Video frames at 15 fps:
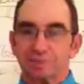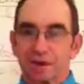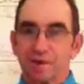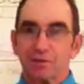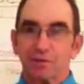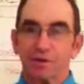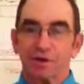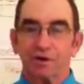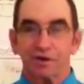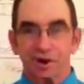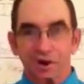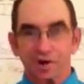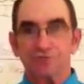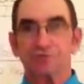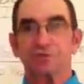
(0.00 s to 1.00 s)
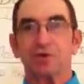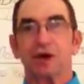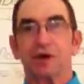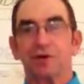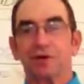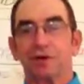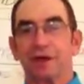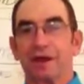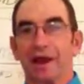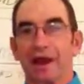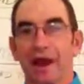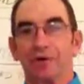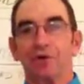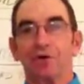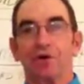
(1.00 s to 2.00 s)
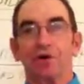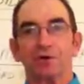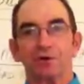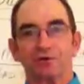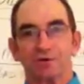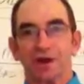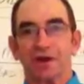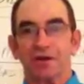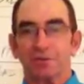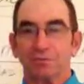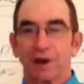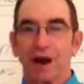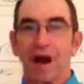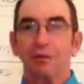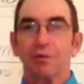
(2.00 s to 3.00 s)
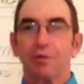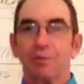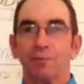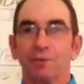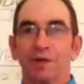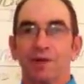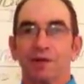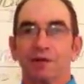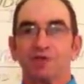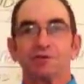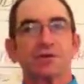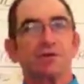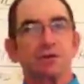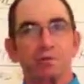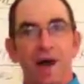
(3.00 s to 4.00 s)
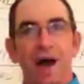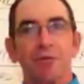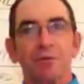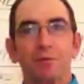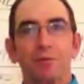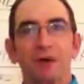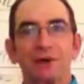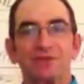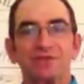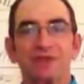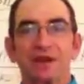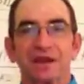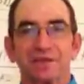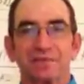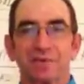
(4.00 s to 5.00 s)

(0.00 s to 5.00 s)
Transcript: people and the history of it and how to understand the Bible, so the Bible makes sense.